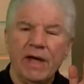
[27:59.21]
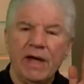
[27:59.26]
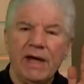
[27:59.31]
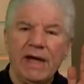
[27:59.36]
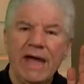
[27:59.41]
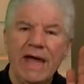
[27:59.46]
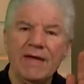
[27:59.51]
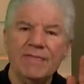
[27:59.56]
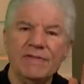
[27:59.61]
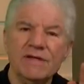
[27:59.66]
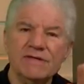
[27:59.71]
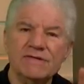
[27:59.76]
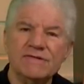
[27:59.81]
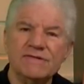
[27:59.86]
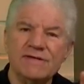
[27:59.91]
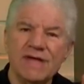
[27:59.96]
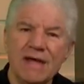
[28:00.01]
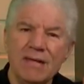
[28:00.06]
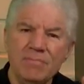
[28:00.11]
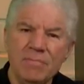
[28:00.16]
Can this
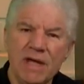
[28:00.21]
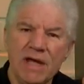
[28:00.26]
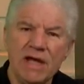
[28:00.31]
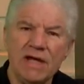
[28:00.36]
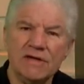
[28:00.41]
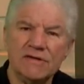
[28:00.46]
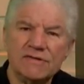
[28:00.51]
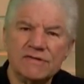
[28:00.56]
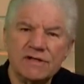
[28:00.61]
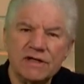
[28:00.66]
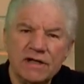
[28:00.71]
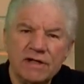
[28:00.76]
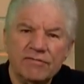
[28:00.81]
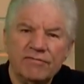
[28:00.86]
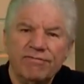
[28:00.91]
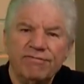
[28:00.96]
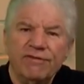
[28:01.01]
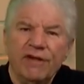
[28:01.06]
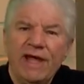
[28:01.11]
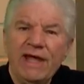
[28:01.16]
same yeast that
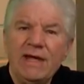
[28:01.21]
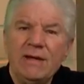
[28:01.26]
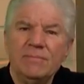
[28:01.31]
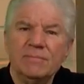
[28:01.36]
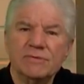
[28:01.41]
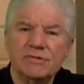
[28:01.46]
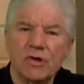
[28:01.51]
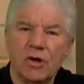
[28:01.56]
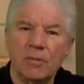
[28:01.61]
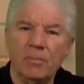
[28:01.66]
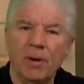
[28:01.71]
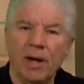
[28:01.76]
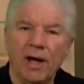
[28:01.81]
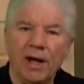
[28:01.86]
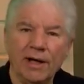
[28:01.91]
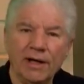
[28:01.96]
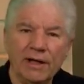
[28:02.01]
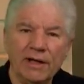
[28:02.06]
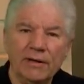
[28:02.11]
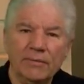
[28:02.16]
inflames our
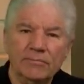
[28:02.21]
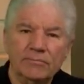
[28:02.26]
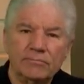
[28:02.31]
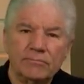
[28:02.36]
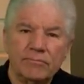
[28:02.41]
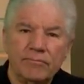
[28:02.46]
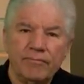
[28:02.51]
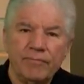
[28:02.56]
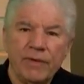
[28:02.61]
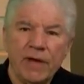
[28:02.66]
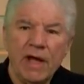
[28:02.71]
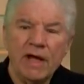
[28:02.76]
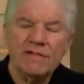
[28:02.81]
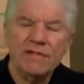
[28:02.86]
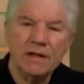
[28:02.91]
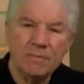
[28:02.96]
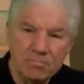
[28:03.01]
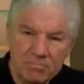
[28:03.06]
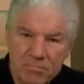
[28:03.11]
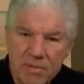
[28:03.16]
body,
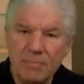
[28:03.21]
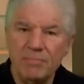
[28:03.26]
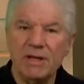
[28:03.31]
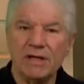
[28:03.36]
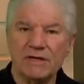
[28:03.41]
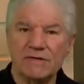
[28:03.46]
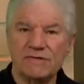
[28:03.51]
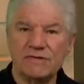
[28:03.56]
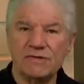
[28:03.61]
that mimics